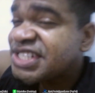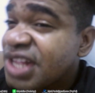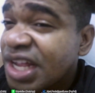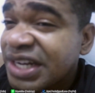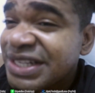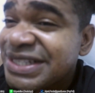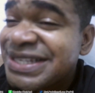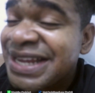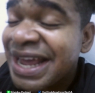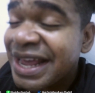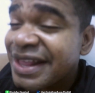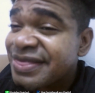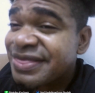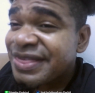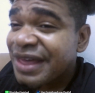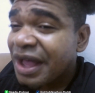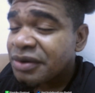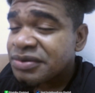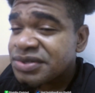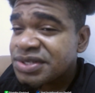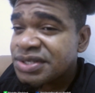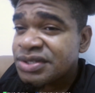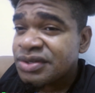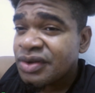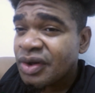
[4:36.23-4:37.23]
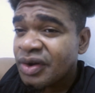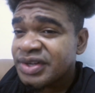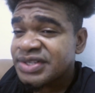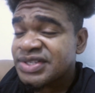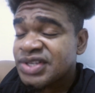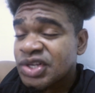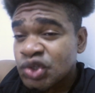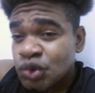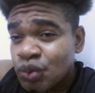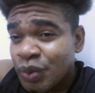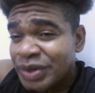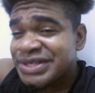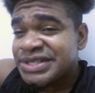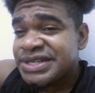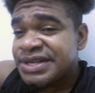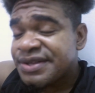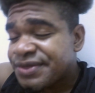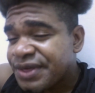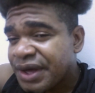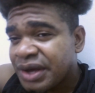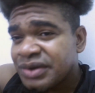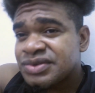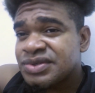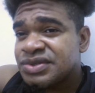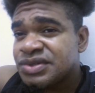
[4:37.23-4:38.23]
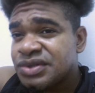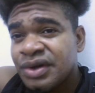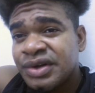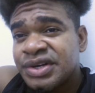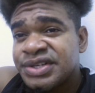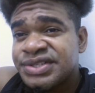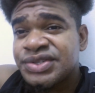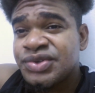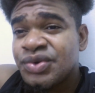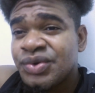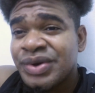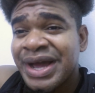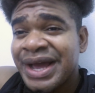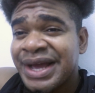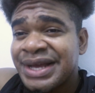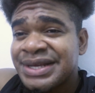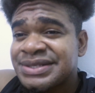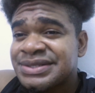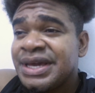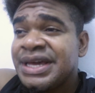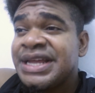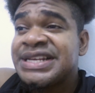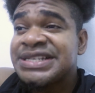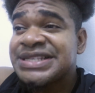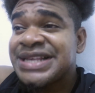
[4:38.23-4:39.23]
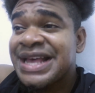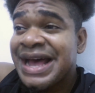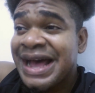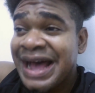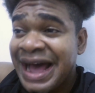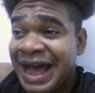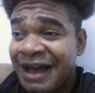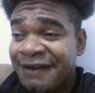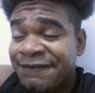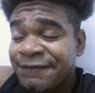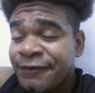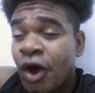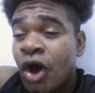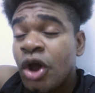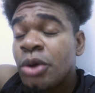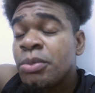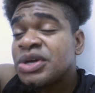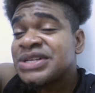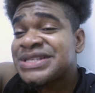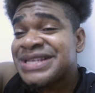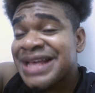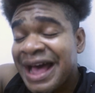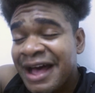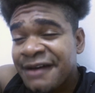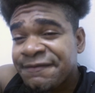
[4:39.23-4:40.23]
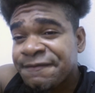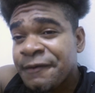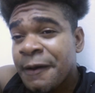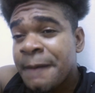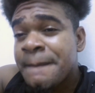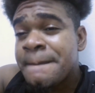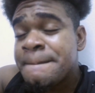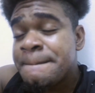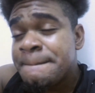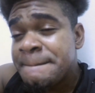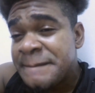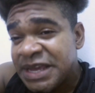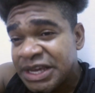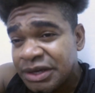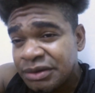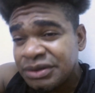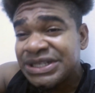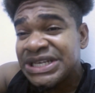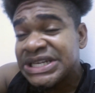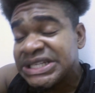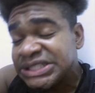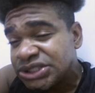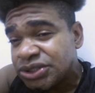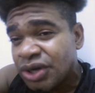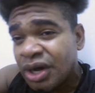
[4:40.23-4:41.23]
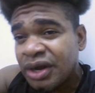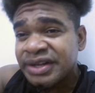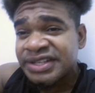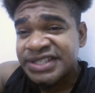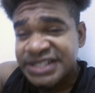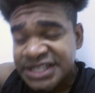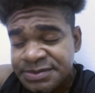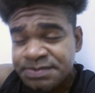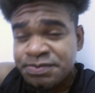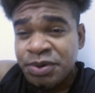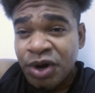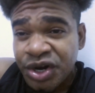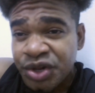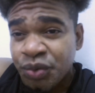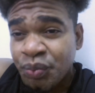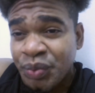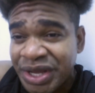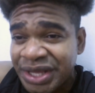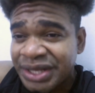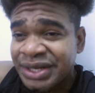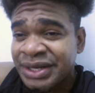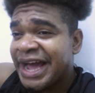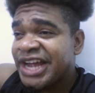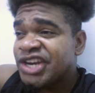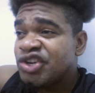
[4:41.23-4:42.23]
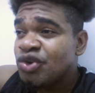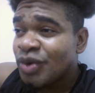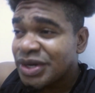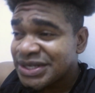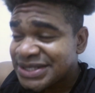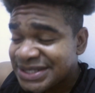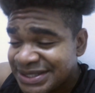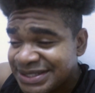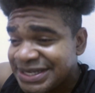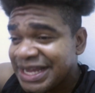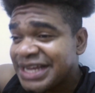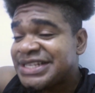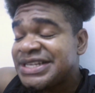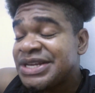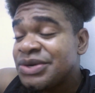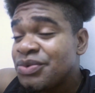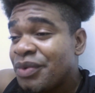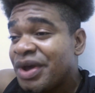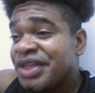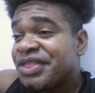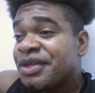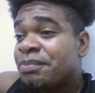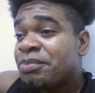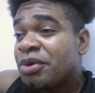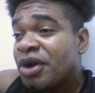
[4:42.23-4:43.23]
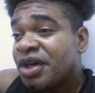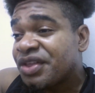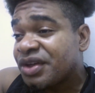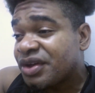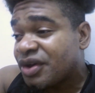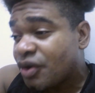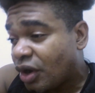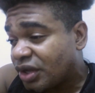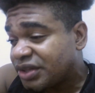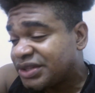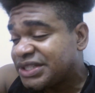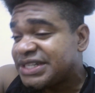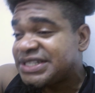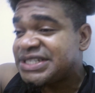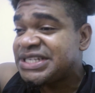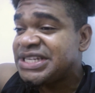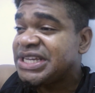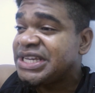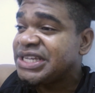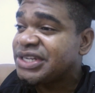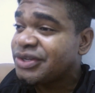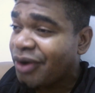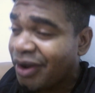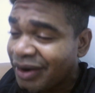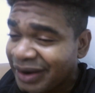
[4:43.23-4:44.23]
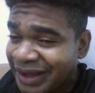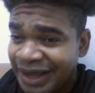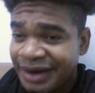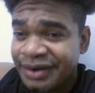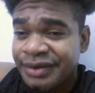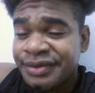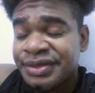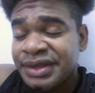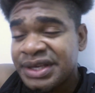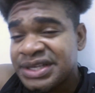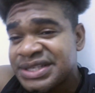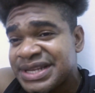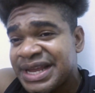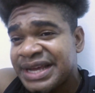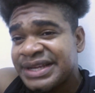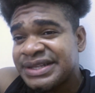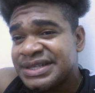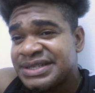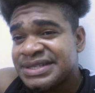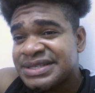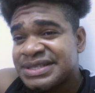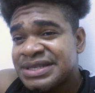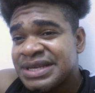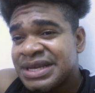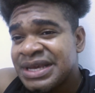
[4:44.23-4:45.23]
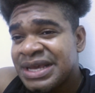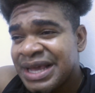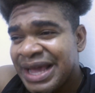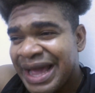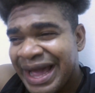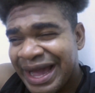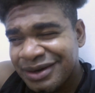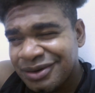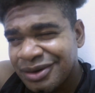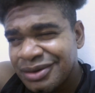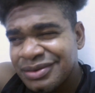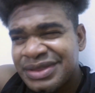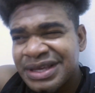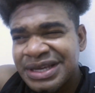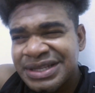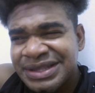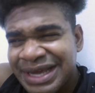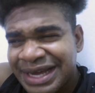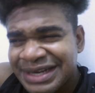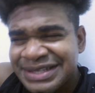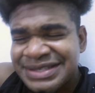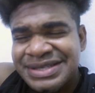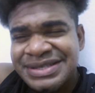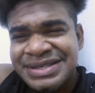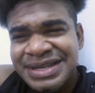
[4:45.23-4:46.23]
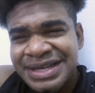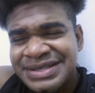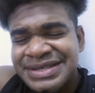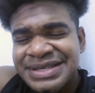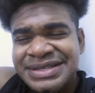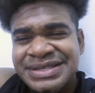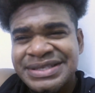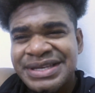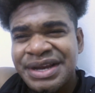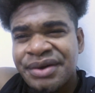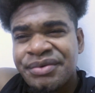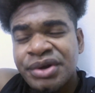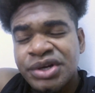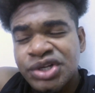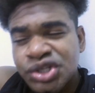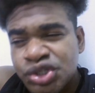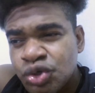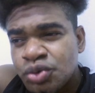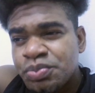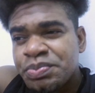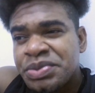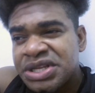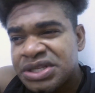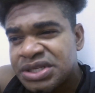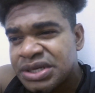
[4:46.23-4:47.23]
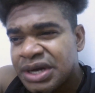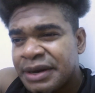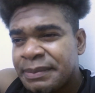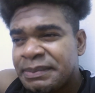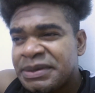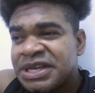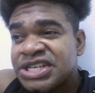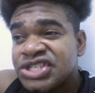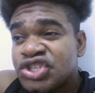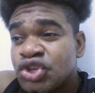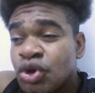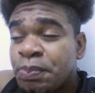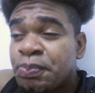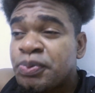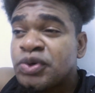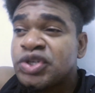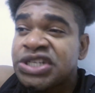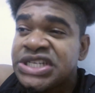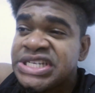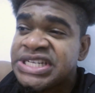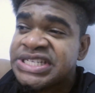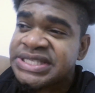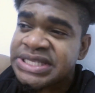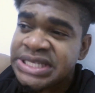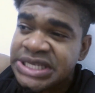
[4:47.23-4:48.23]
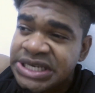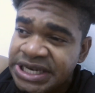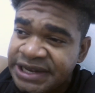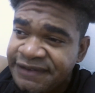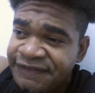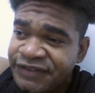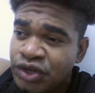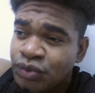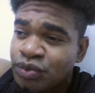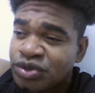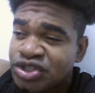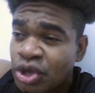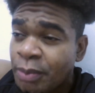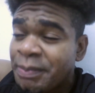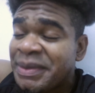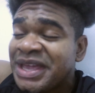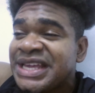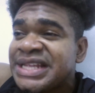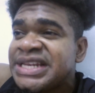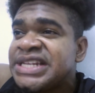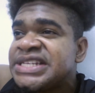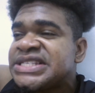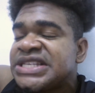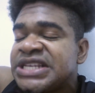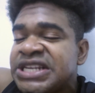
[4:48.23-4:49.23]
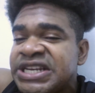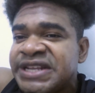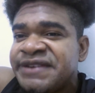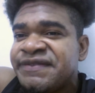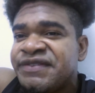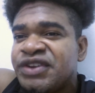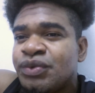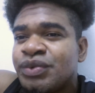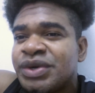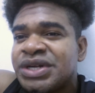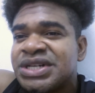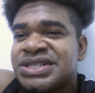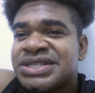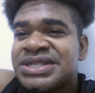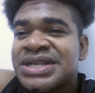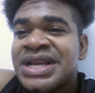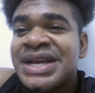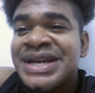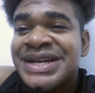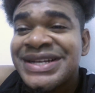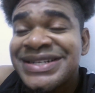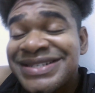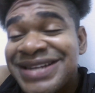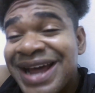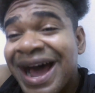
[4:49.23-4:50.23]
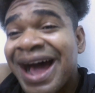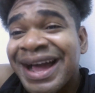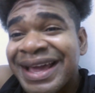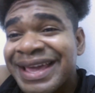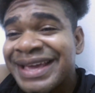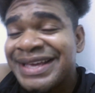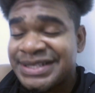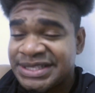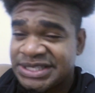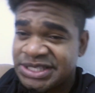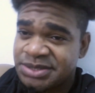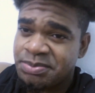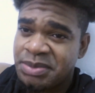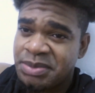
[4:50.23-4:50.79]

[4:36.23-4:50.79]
not $10,000 or $20,000, you know, guys. It is almost half a million dollars this brother win, and you are stating where the brother got the ticket, all kind of things like this. I don't think that's necessary or should be done, because you're putting these individuals, or making these individuals, targets,